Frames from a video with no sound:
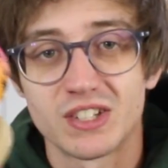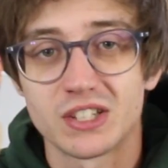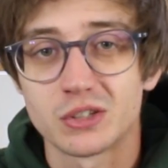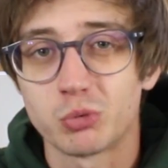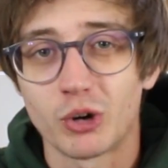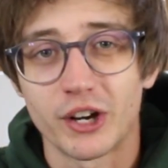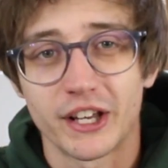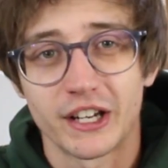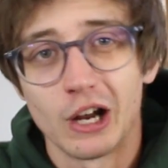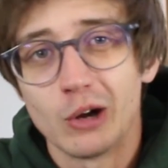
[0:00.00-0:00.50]

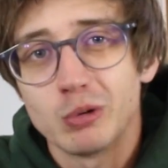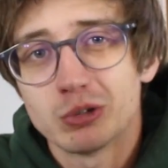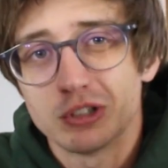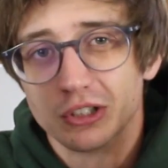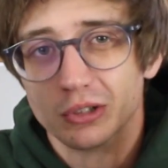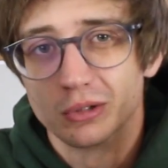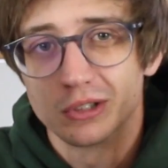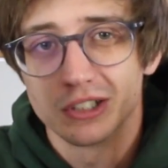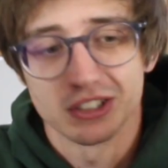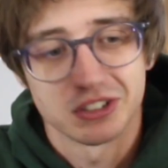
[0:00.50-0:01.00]
what I go to
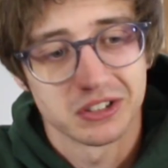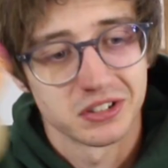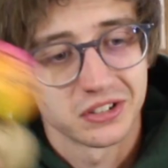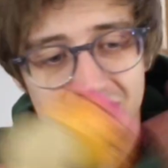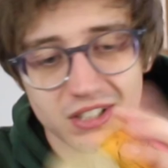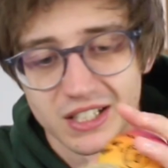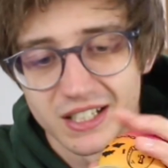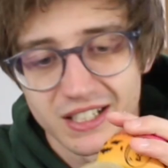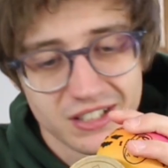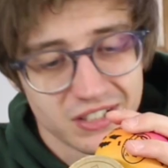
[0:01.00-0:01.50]
because
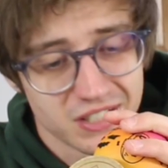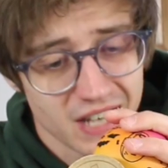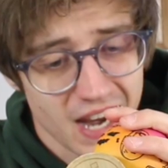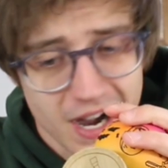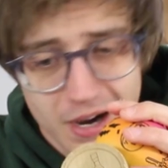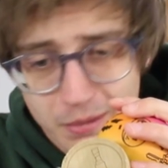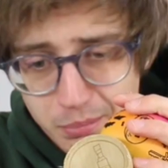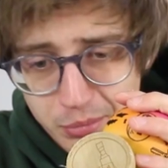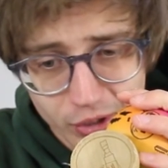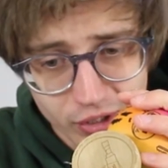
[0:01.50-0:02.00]
it can
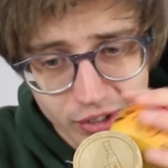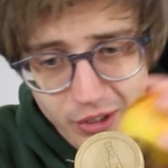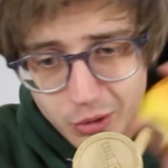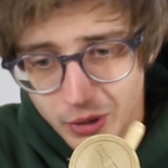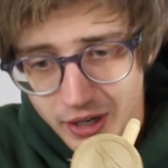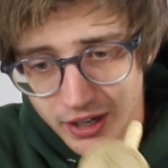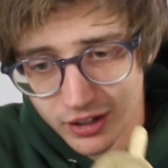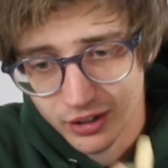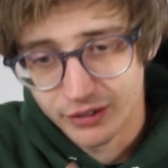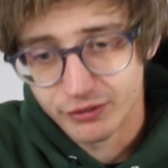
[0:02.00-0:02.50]
tap really well.